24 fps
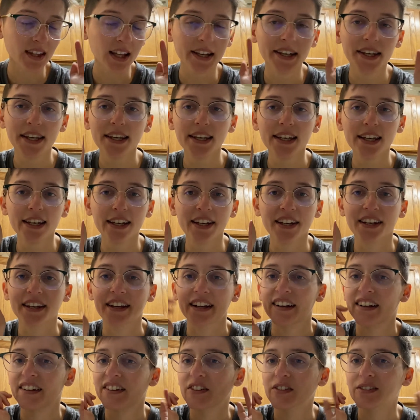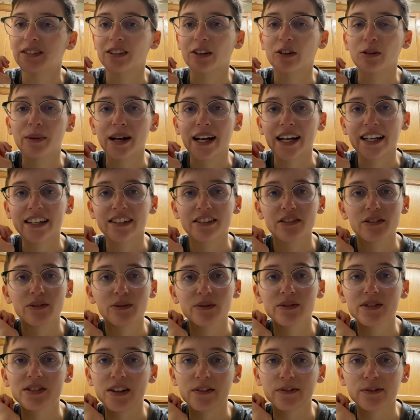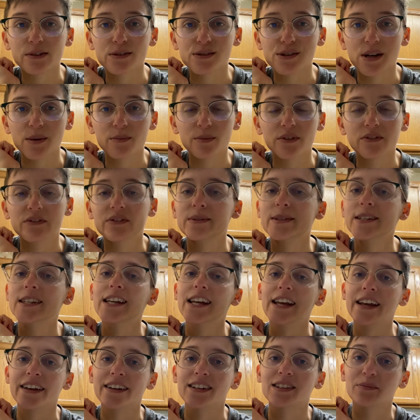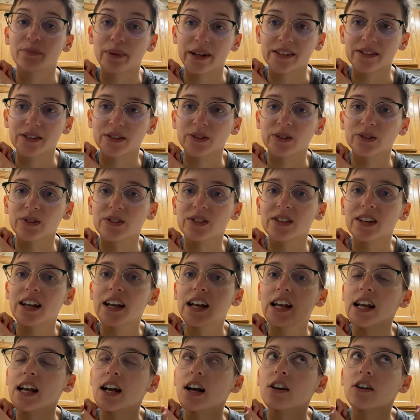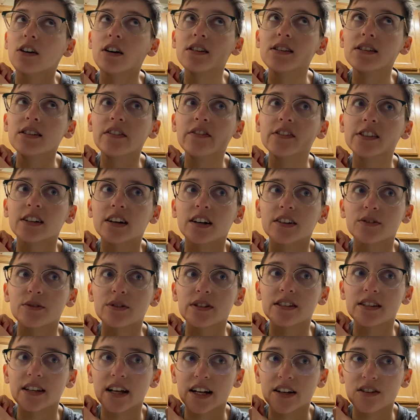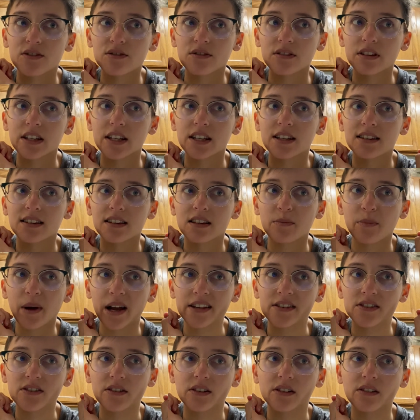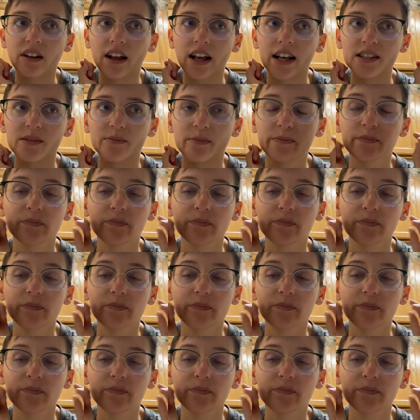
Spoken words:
Da da da da. You can go back into the suffragette movement and bicycles across different countries, actually. The bicycle has...